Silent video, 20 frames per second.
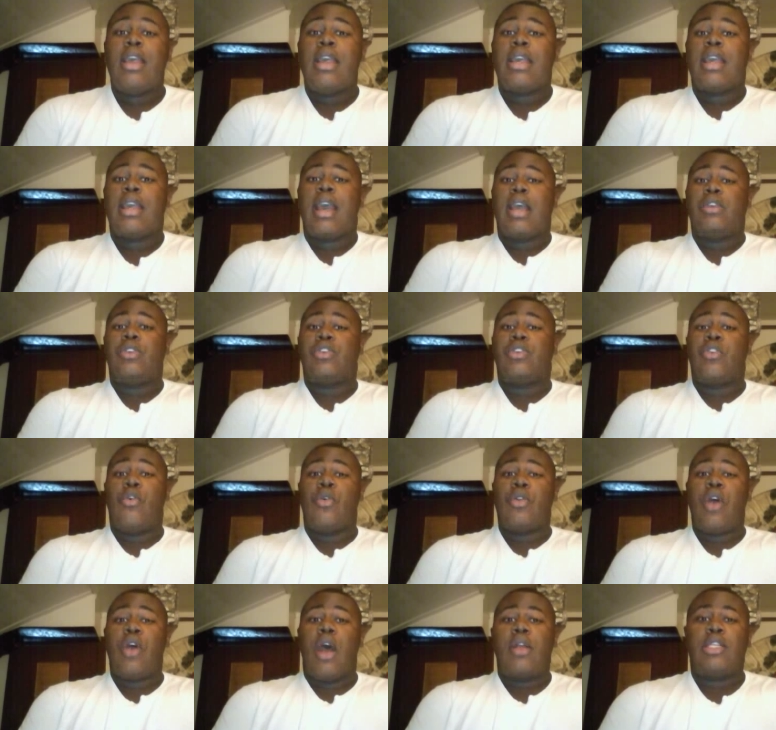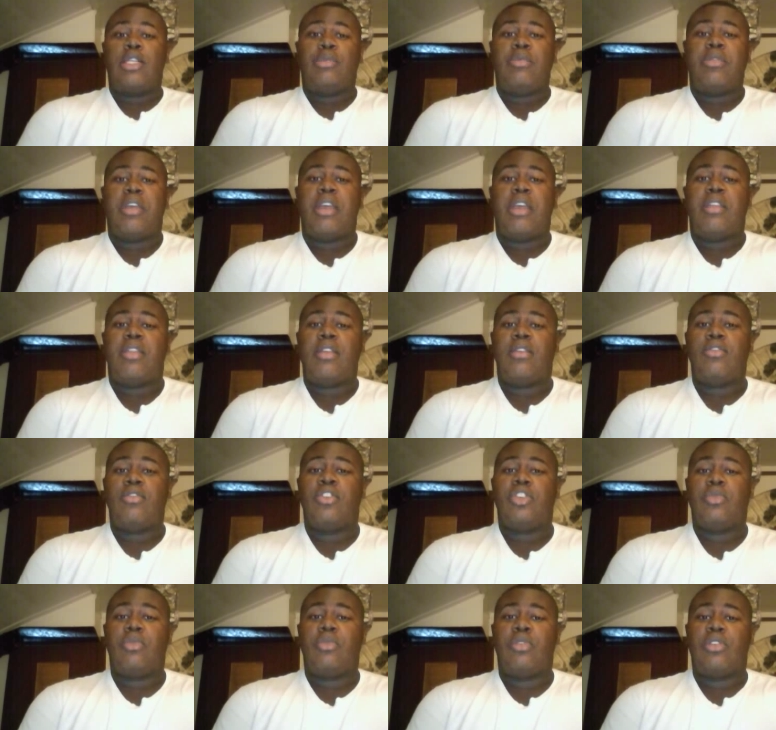Hey guys, what's going on? It's me,
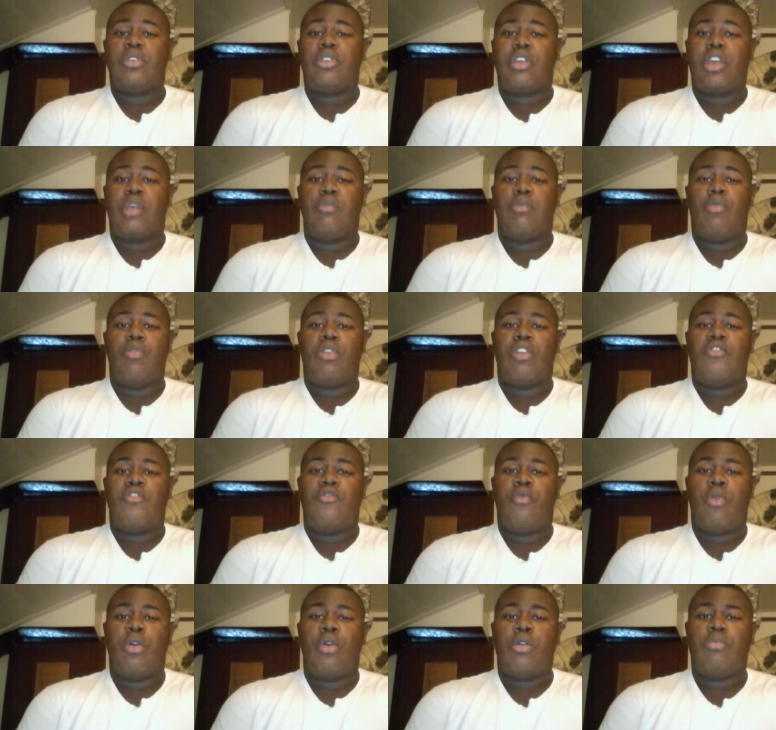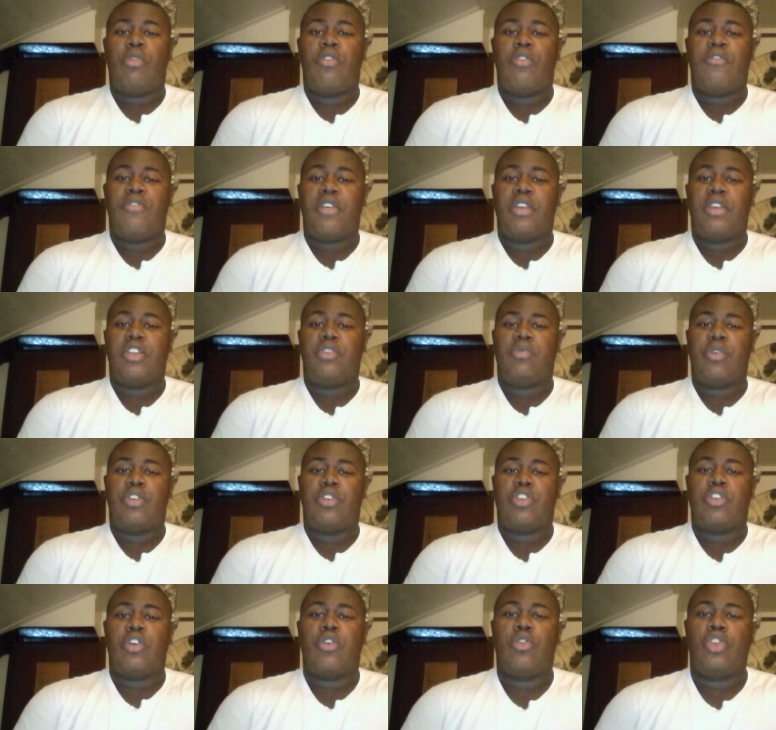Nathan. Just want to say good morning, everyone, in both East and
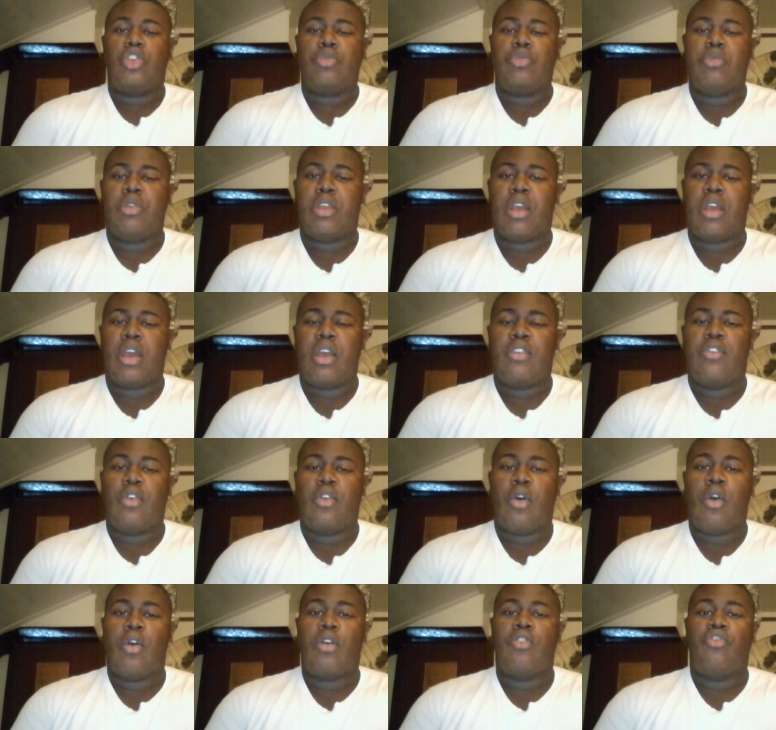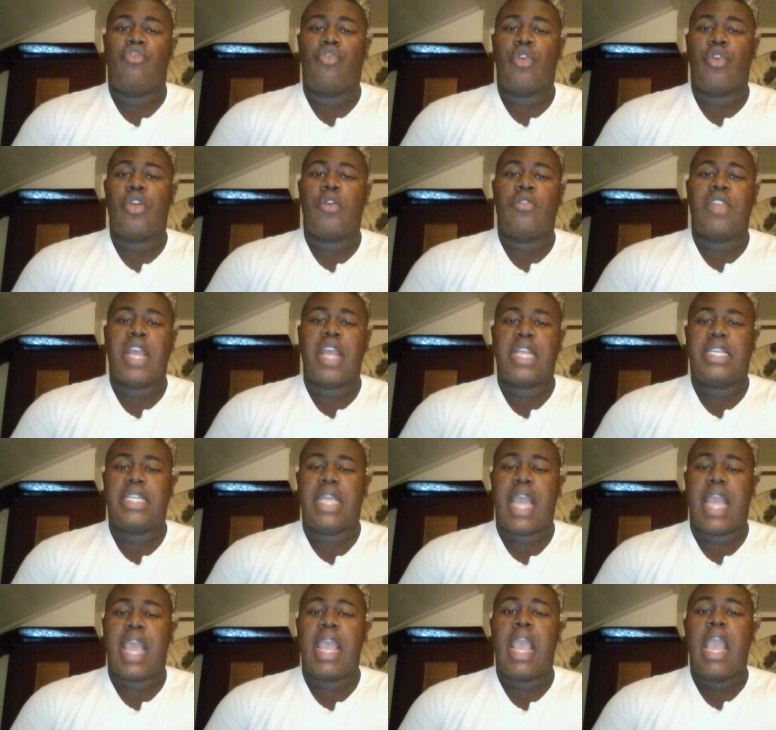West Coast. Hope you guys are enjoying your day
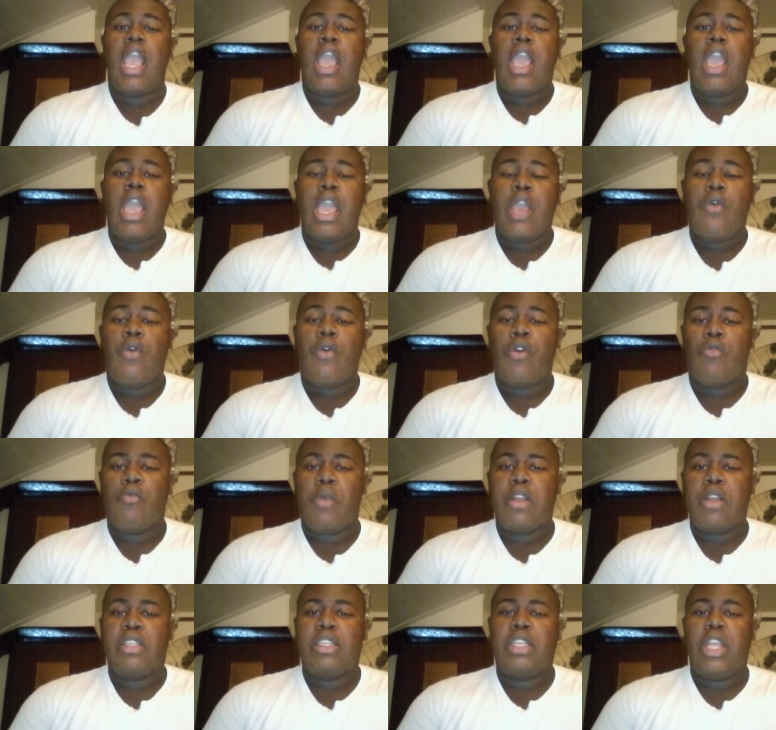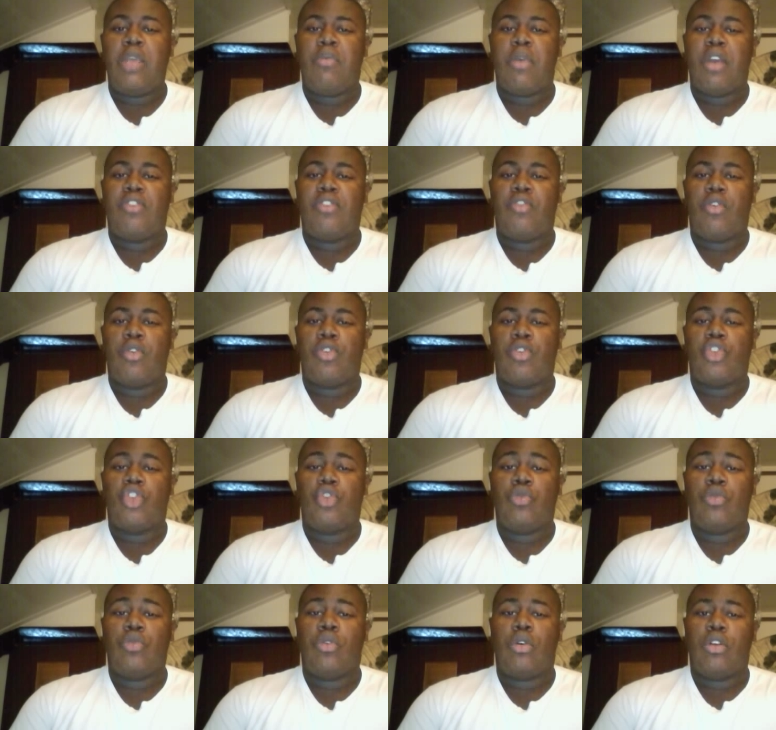today here on Wednesday. Hope you guys are
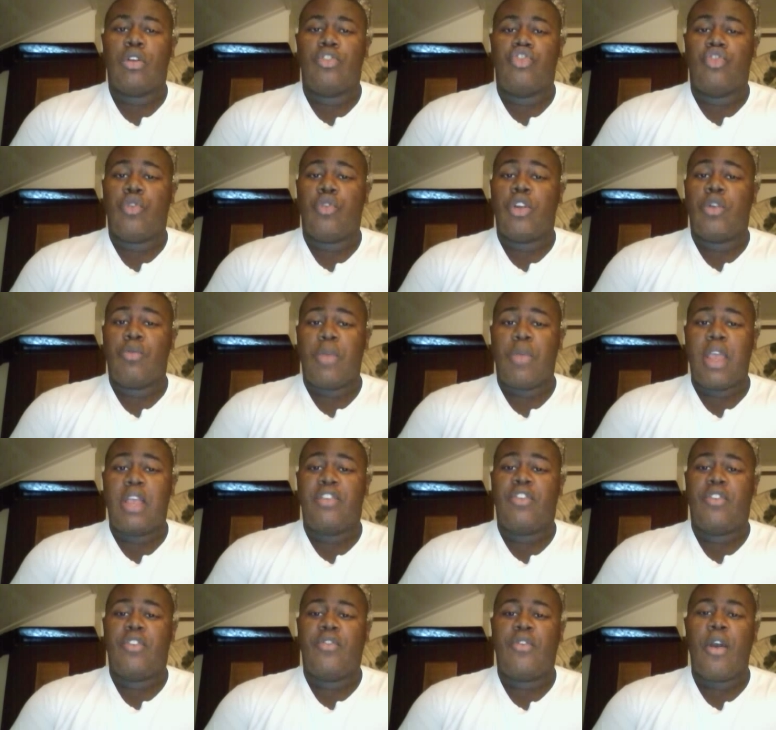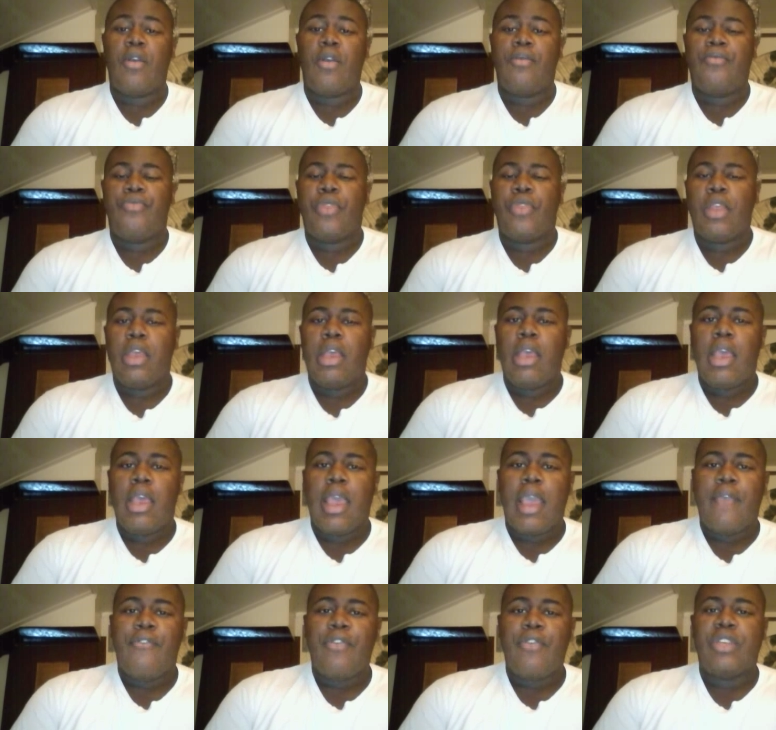also enjoying the week so far.
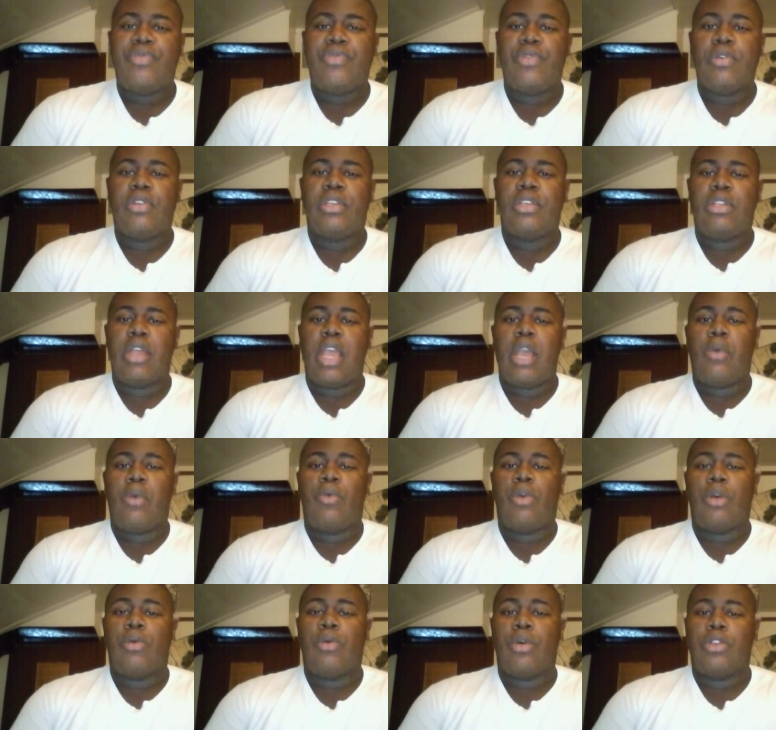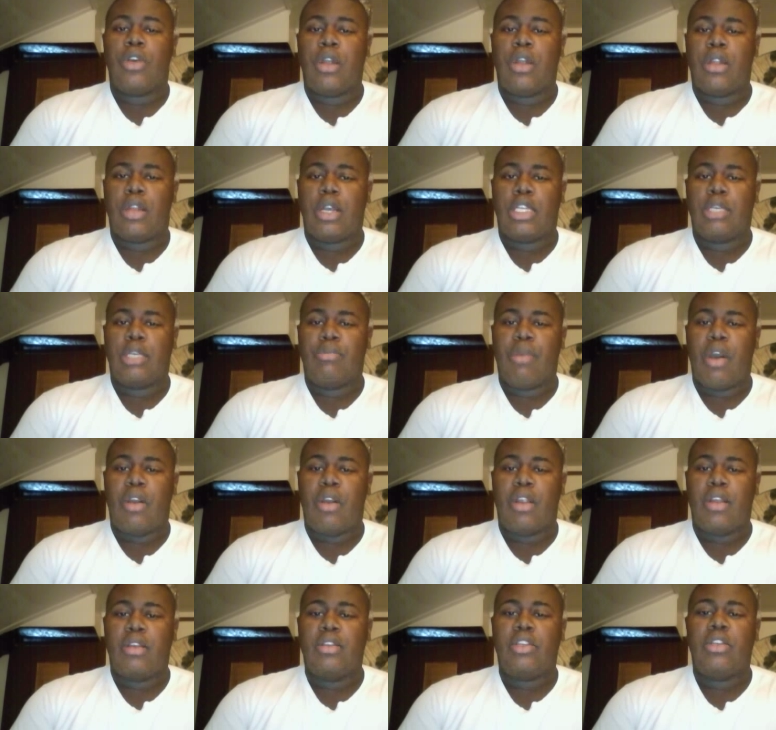And for this video today, what I want to tell you guys
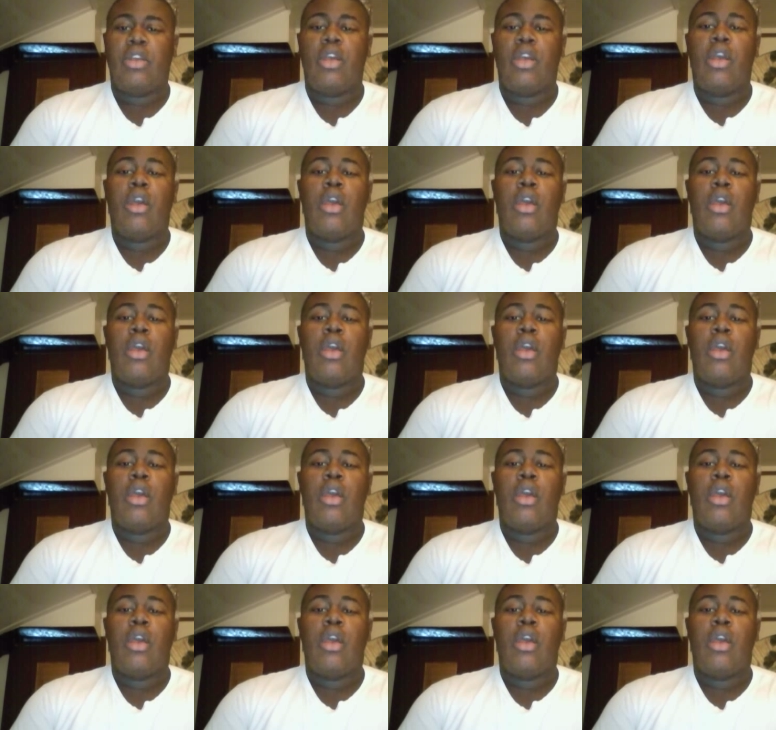about is,